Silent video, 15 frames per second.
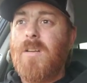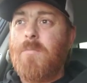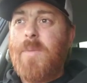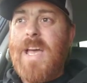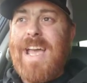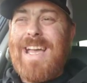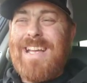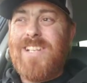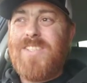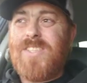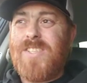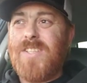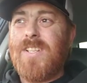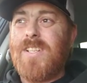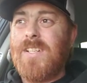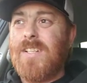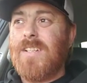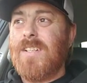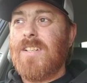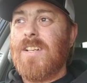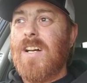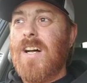page,
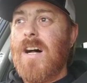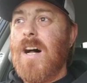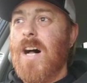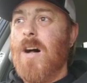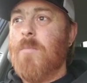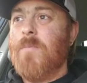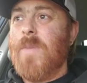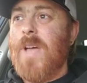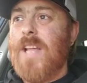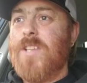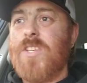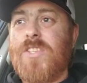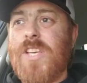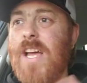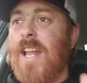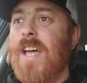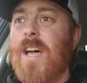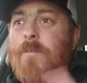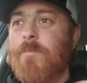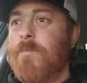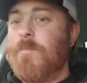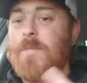and just kind
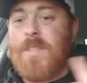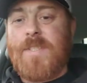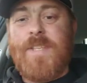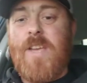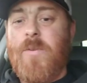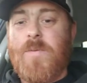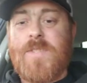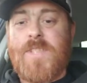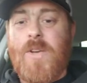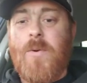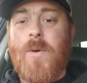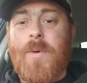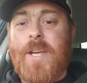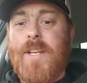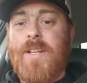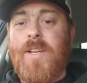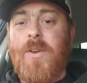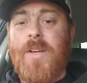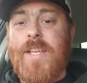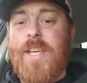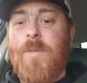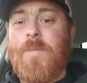of see what we can do
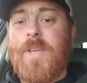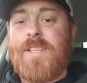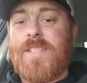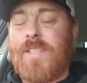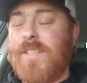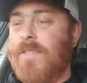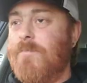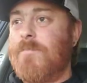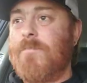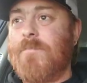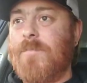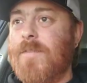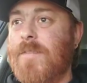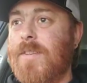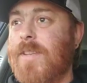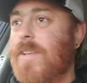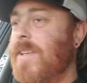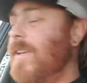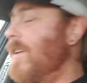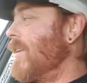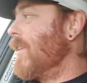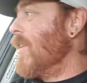to keep this
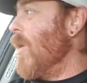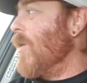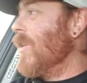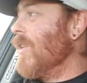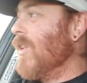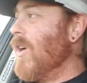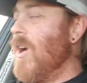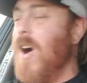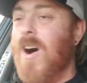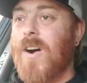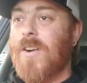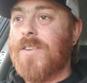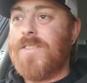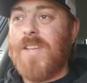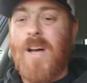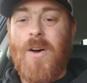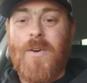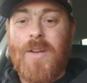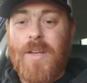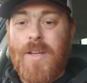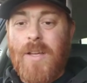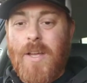going along. So
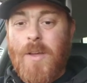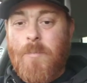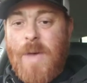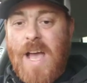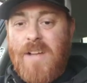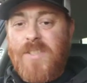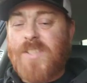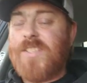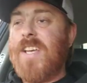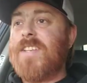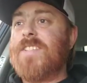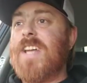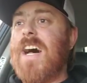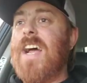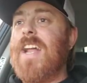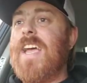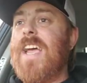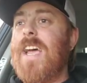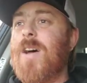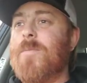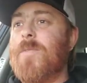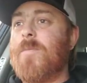Patrick says 9
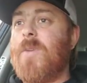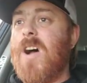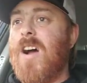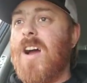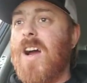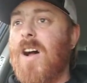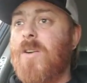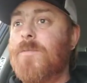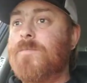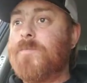a.m. tomorrow.